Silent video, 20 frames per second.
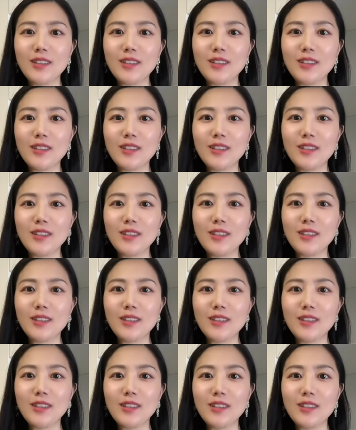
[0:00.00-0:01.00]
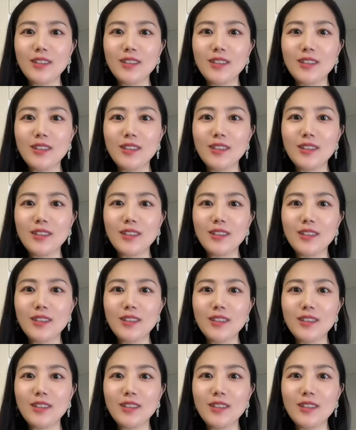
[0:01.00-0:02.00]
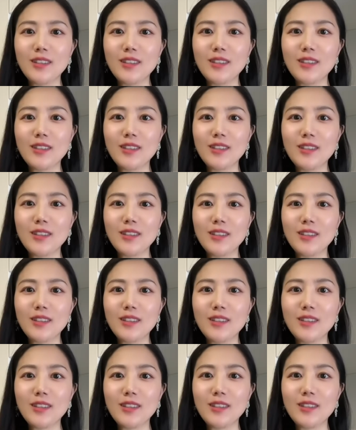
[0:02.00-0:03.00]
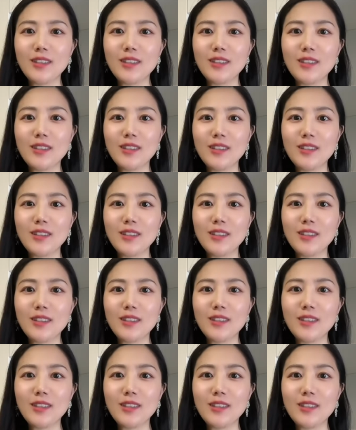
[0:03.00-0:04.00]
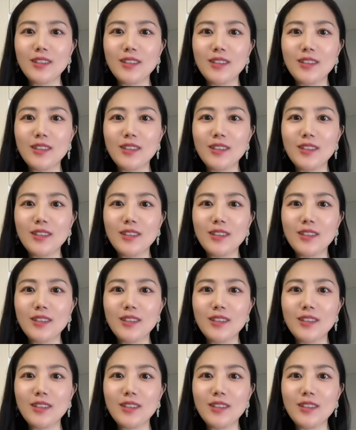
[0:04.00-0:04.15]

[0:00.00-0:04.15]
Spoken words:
The person shown says nothing.